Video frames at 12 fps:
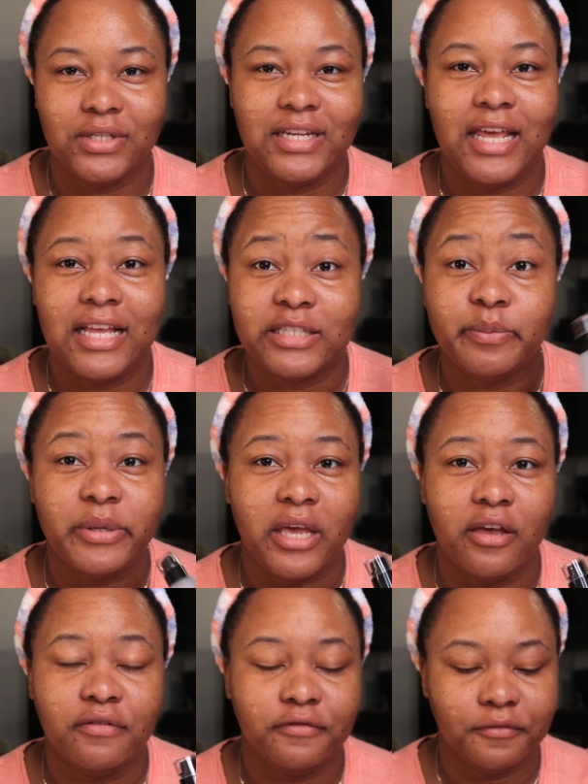an
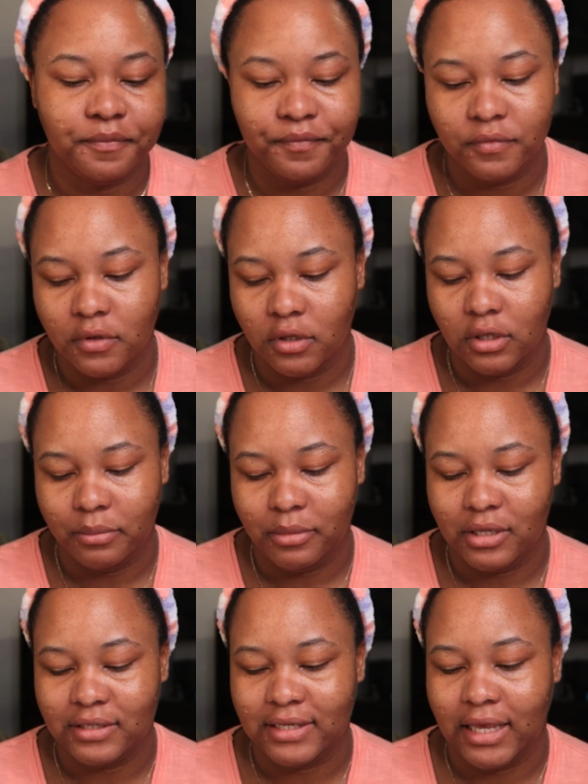SPF,
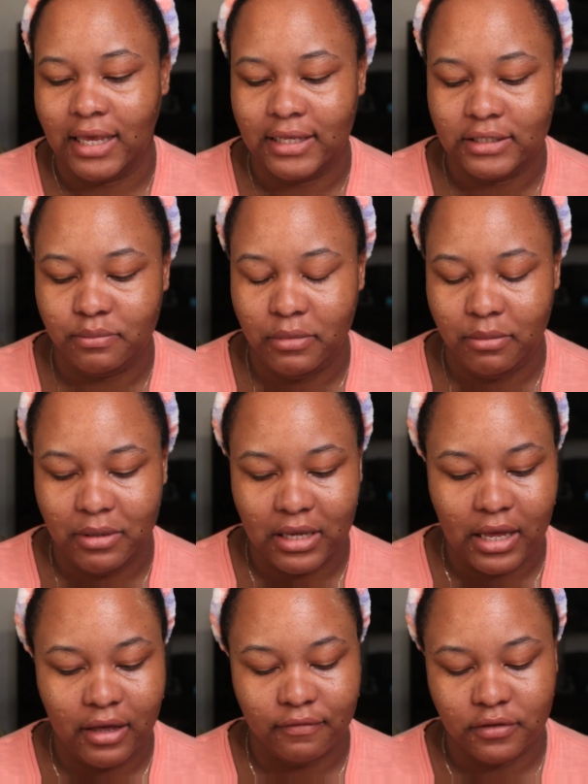because I guess maybe
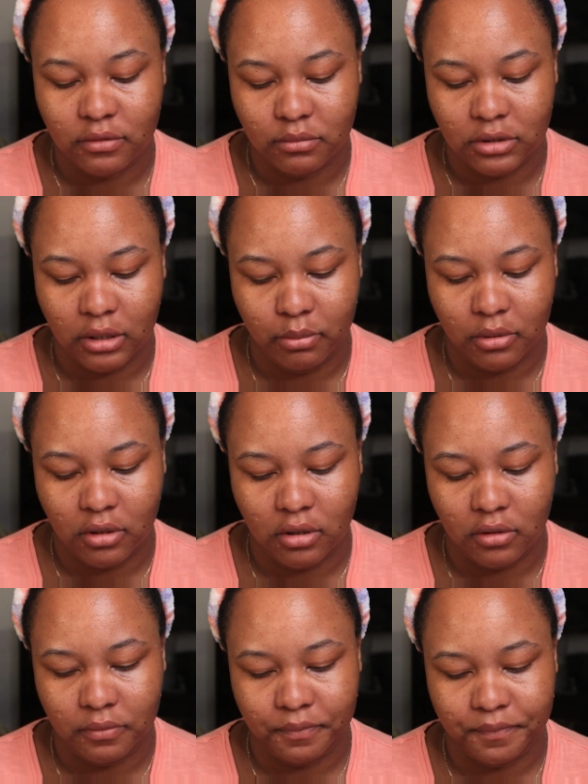I have some type
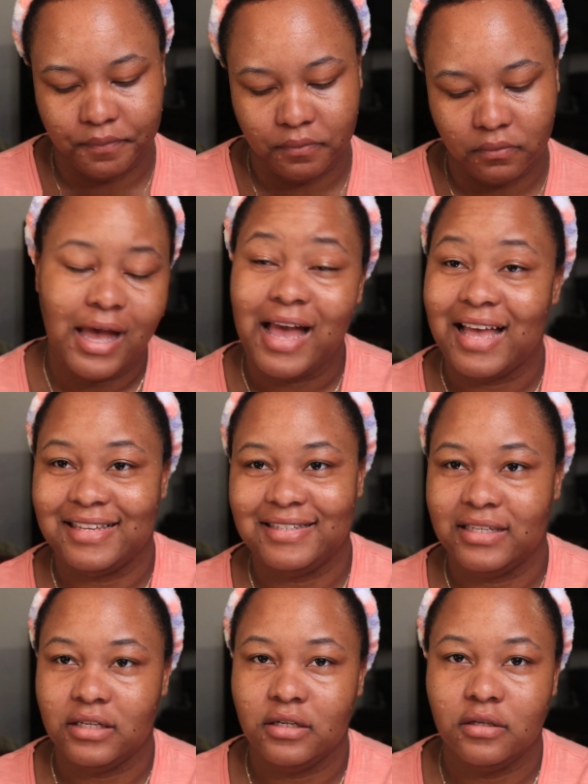of
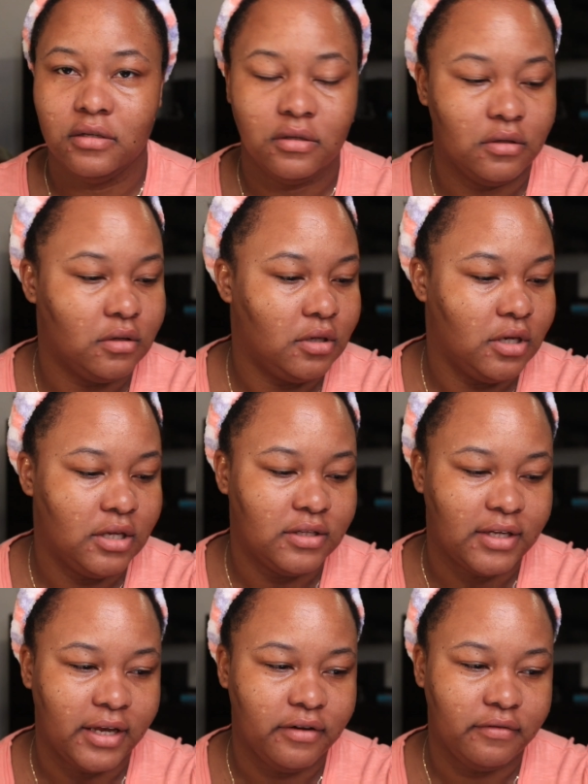acid
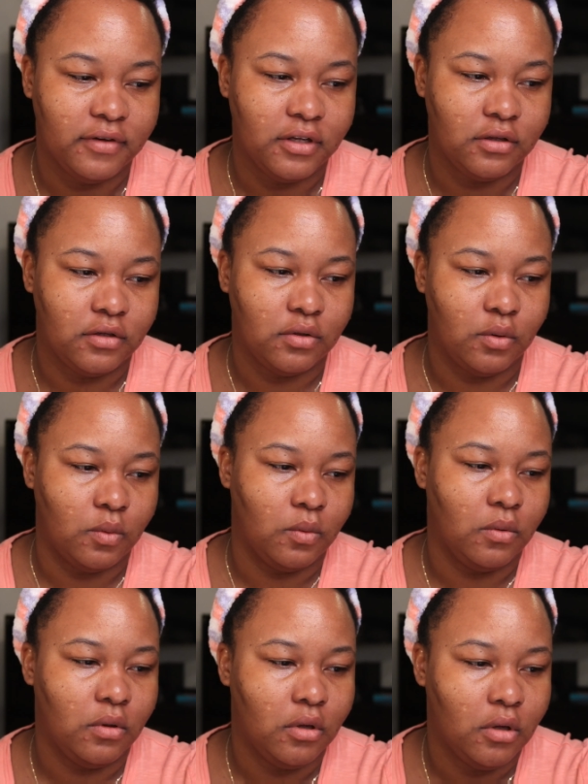inside of it, so
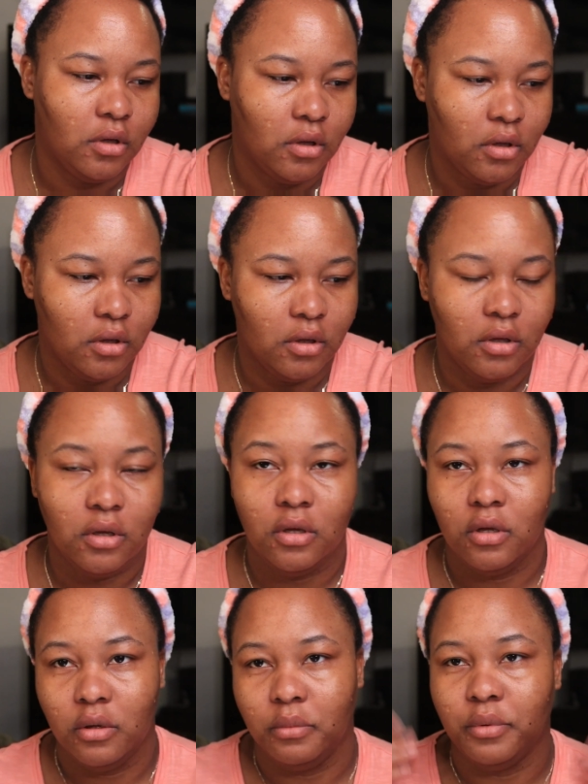
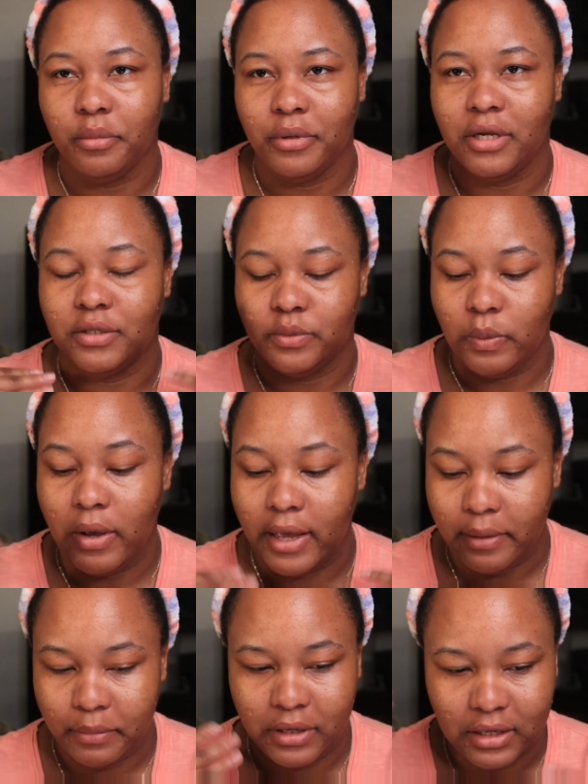probably that's why.
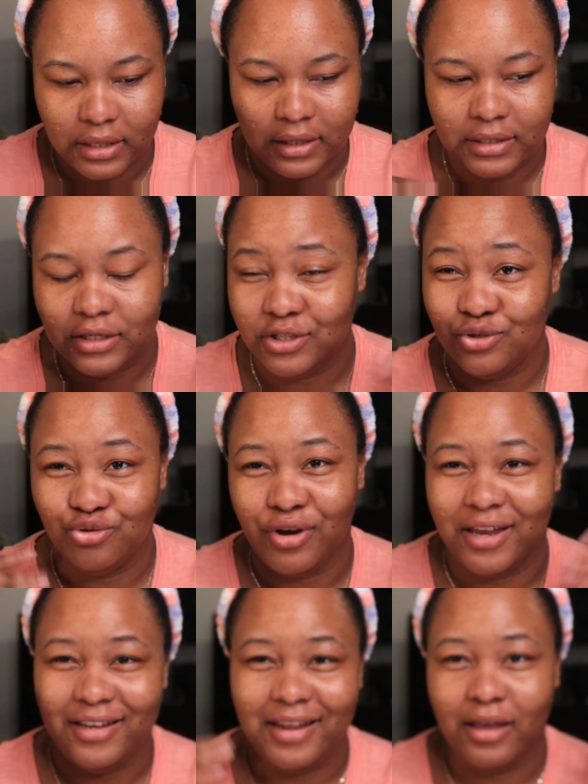I'm gonna let this
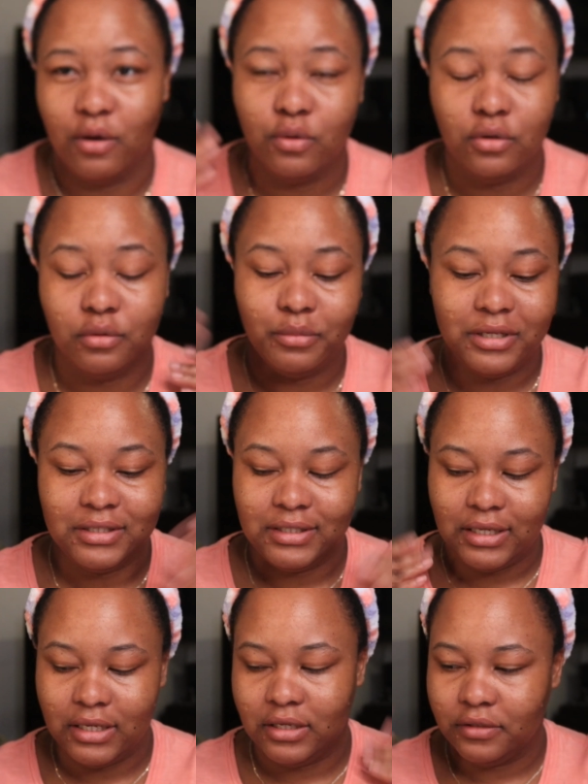dry down on my
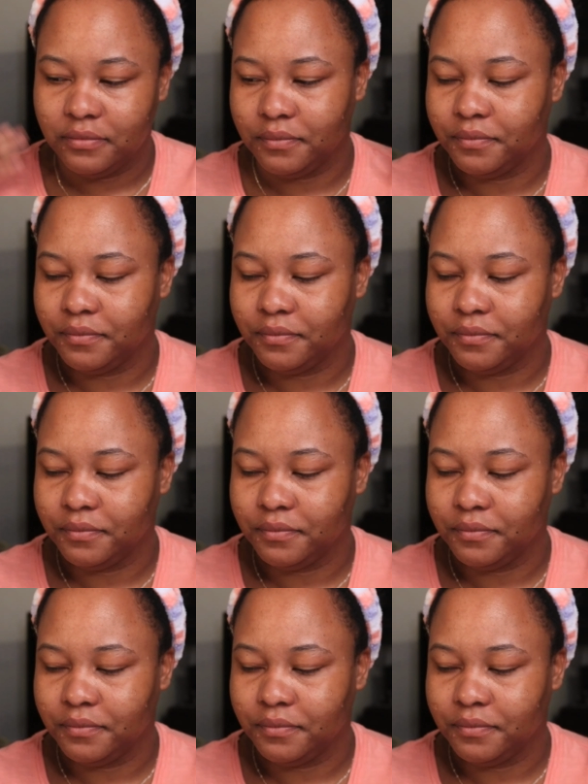skin,